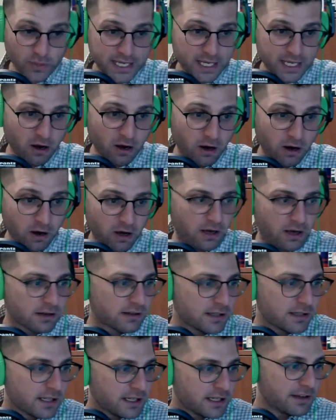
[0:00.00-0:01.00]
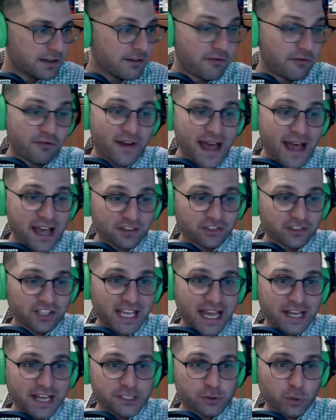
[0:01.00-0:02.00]
are fast
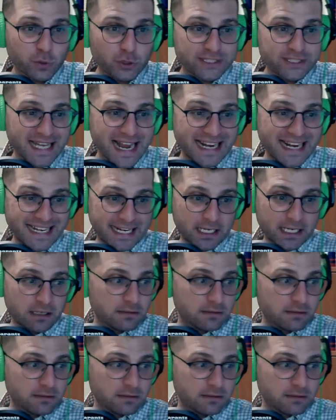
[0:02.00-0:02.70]
casual dining,